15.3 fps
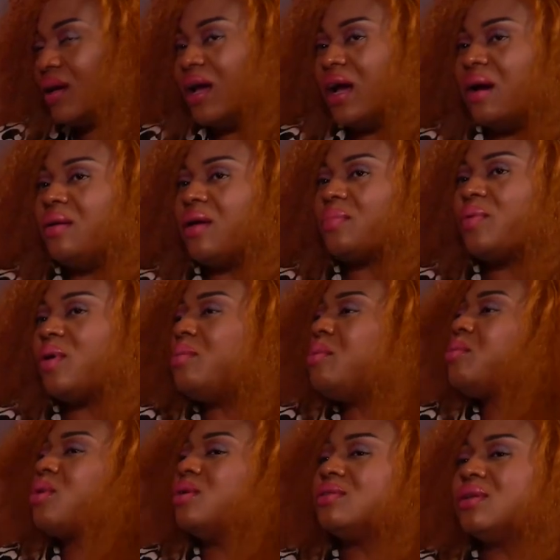And like, probably
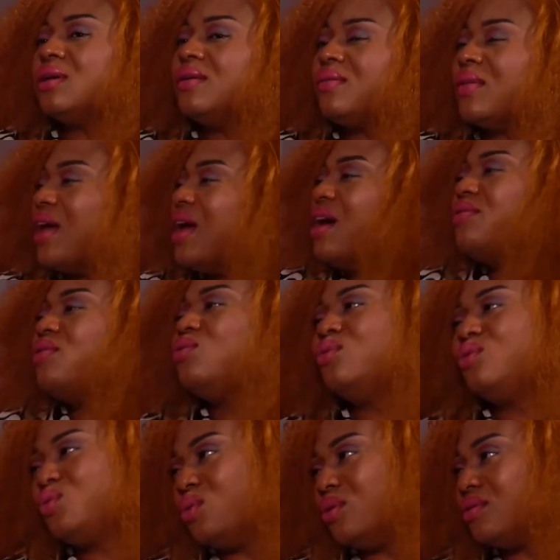because I have a good
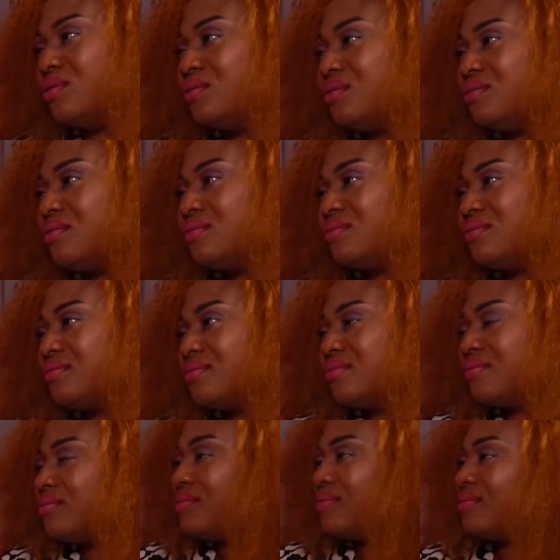one. You don't get it.
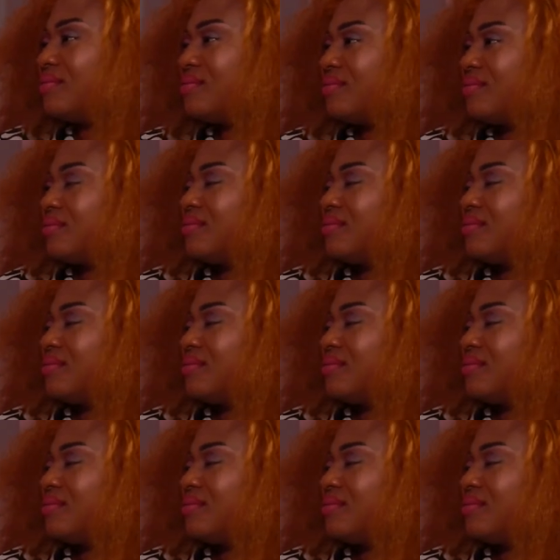It is.